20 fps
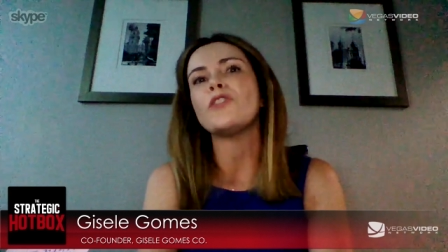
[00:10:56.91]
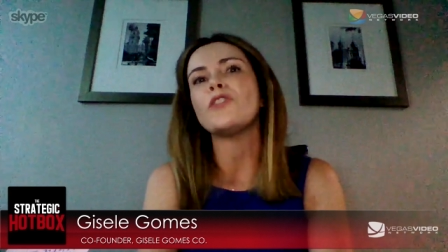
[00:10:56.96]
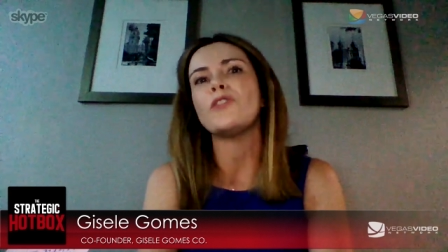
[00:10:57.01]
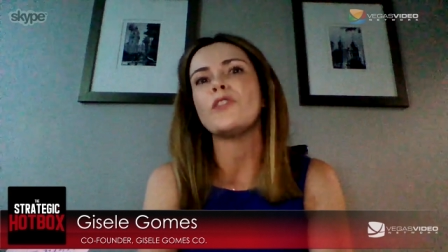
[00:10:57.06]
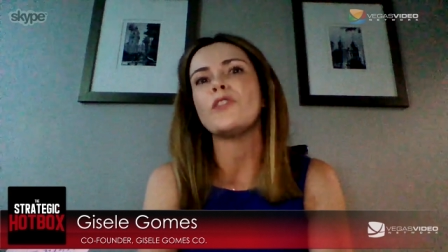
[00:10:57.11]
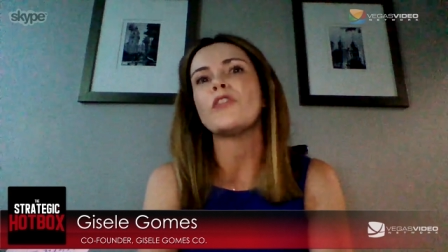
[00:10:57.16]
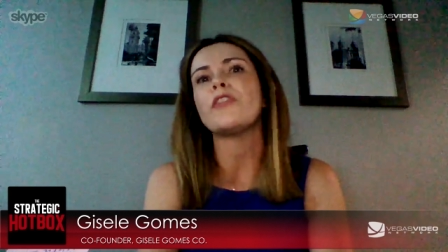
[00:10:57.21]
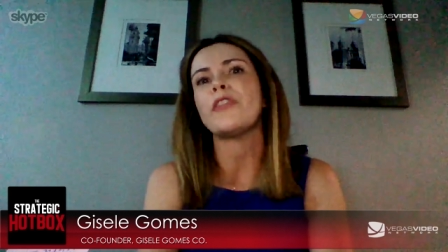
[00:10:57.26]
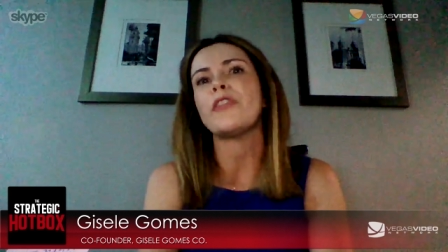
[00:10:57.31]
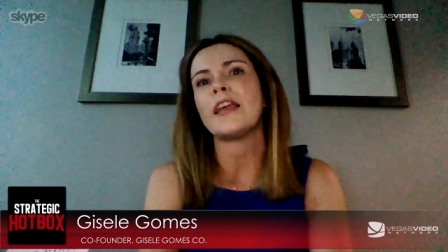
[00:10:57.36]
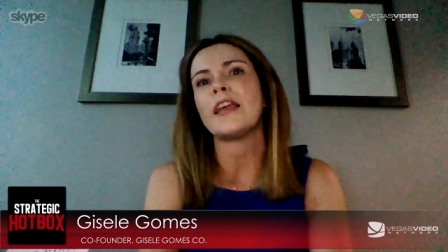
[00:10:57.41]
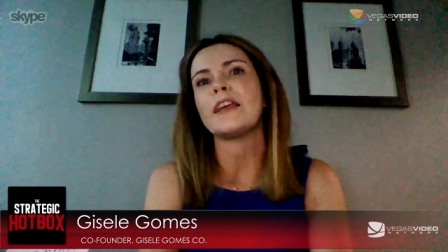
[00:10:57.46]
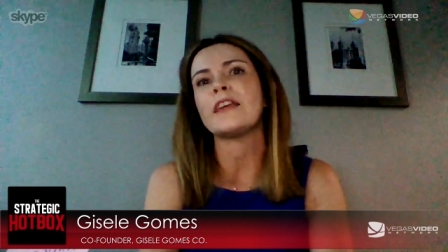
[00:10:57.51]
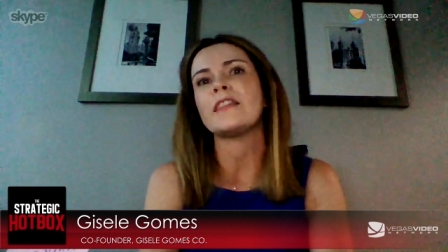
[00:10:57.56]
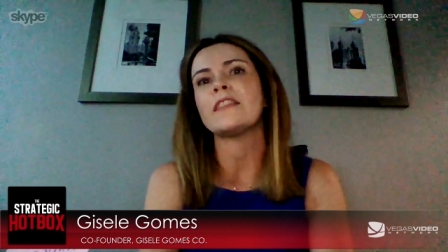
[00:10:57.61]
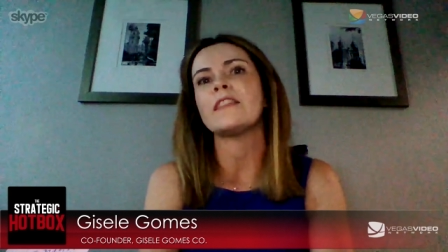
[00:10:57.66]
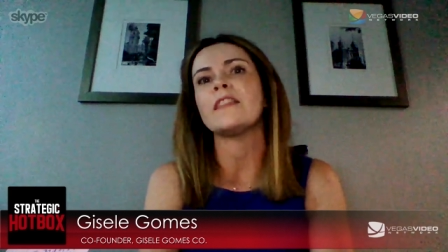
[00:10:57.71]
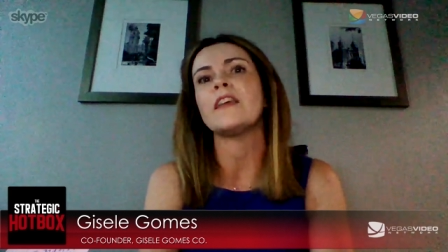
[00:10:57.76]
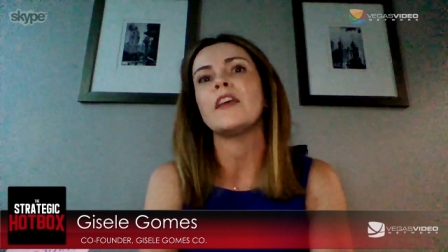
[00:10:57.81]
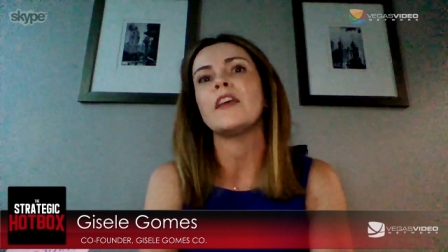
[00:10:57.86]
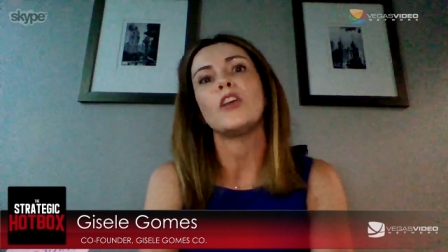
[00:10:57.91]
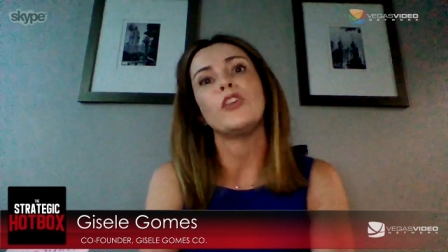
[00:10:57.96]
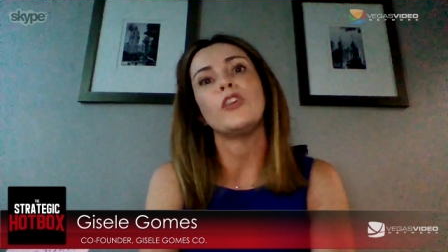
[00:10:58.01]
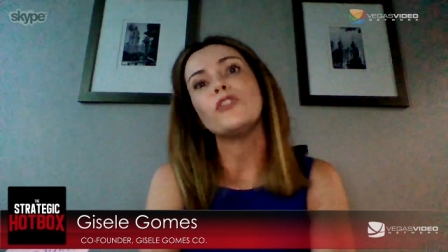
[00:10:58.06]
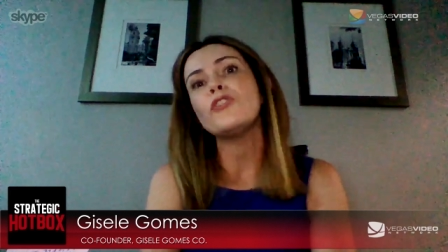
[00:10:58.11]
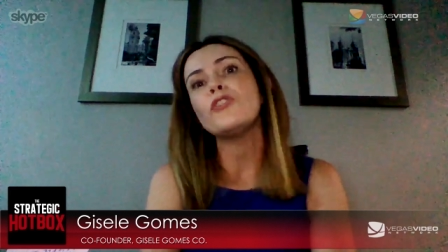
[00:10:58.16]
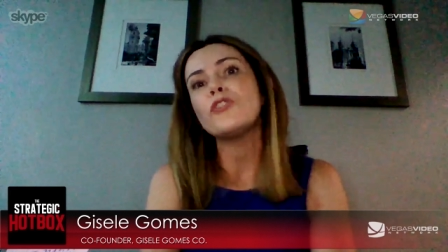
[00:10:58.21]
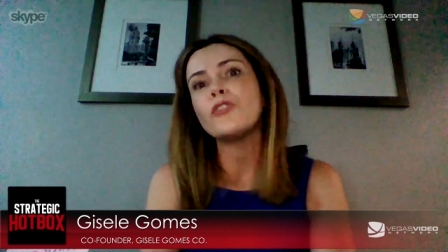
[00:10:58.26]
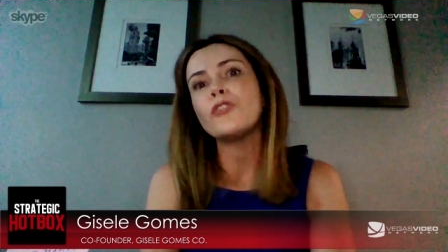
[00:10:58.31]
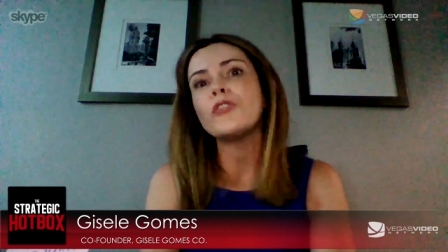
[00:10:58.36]
to do things you
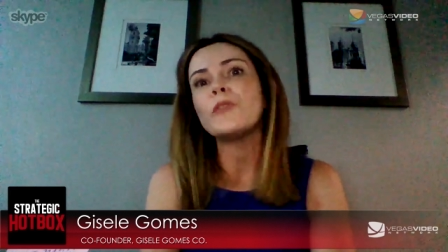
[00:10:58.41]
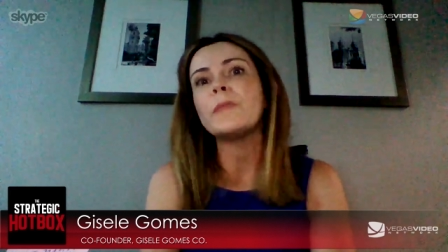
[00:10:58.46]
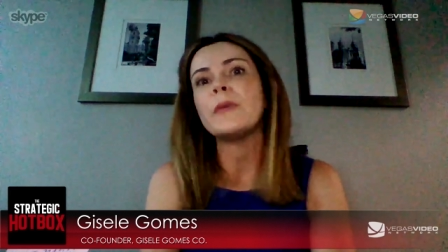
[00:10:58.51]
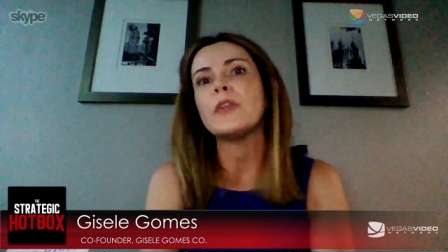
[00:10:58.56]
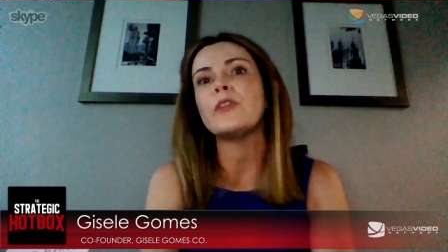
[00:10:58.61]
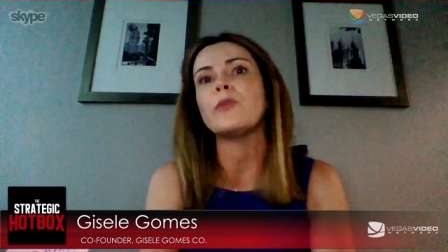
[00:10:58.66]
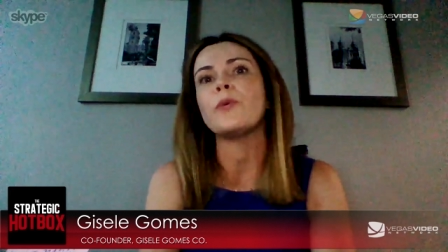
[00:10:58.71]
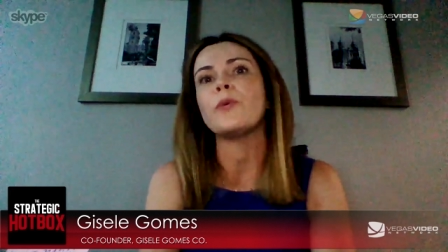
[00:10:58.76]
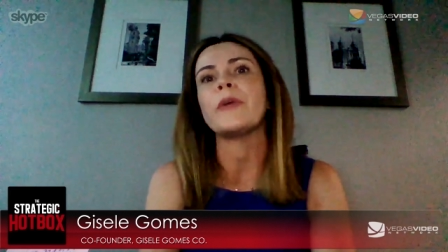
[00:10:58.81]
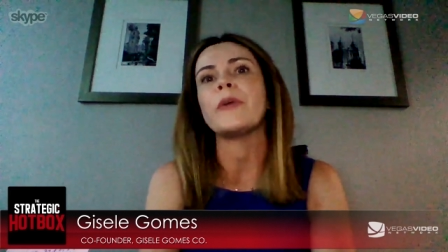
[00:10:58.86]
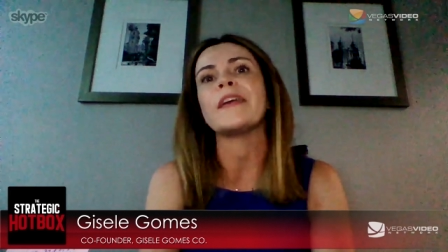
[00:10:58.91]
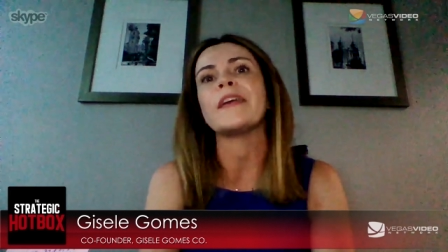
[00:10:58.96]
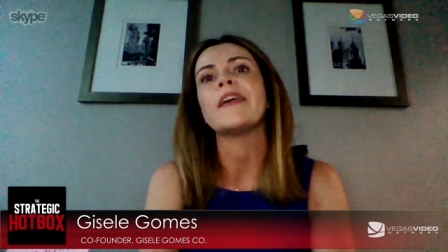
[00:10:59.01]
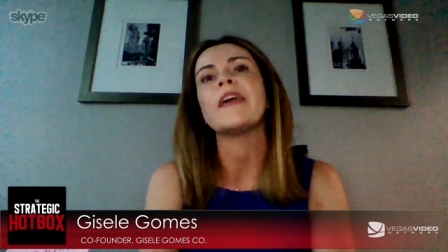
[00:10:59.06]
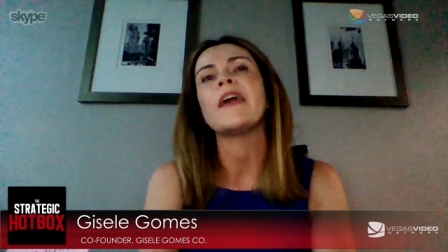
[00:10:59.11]
should be doing.